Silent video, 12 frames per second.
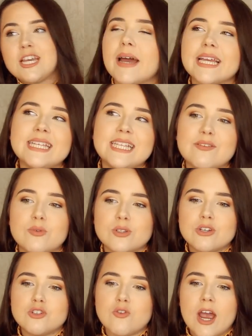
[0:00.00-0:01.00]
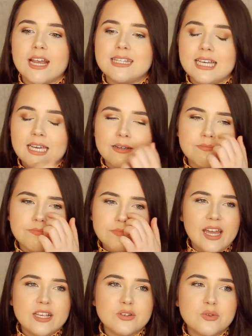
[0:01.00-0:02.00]
Maggie Stiefvater's writing
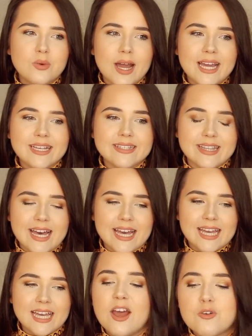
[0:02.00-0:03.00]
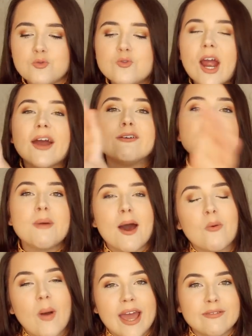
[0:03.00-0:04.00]
is always like a
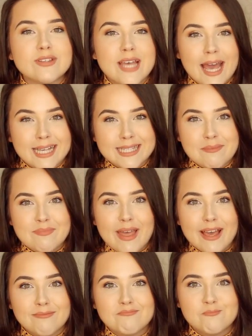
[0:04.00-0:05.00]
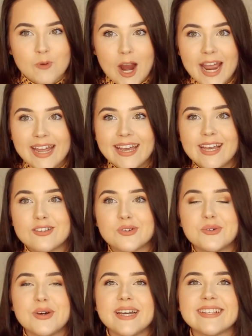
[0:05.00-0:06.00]
roundabout way of saying something, right? It's
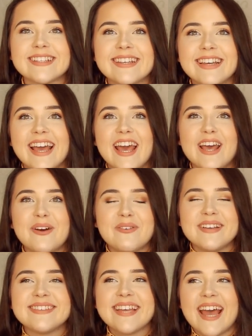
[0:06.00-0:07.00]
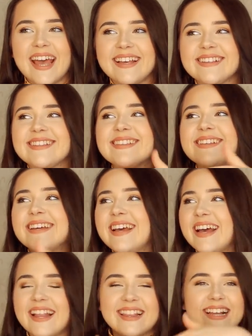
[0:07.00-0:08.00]
always, it always takes
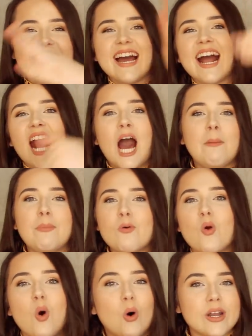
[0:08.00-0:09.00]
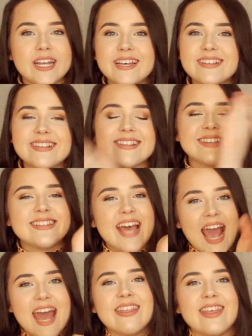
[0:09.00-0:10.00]
like a couple corners to
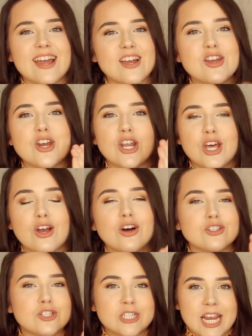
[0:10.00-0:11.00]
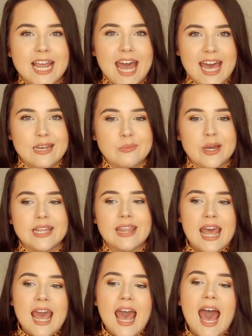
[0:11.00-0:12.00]
say a thing you could have gone straight ahead with.
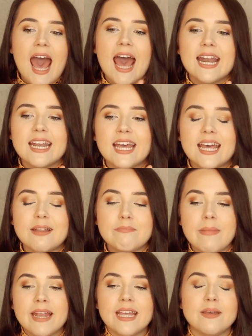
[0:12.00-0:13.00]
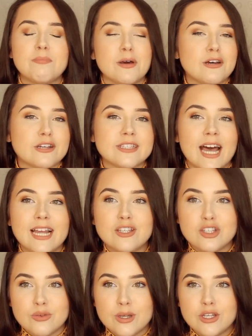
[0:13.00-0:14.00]
And in many books I
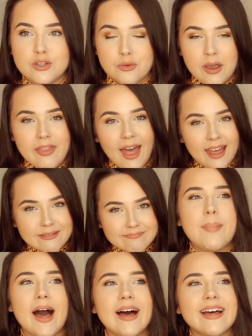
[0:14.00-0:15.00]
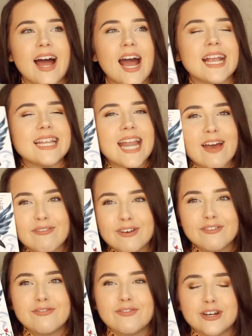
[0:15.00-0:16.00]
do enjoy that, but I
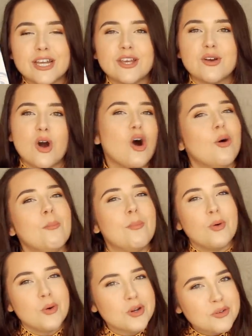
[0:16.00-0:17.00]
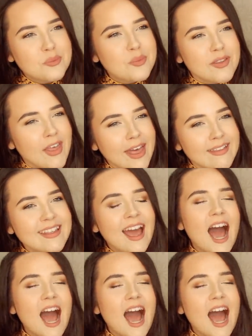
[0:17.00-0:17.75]
never fully got on board with it.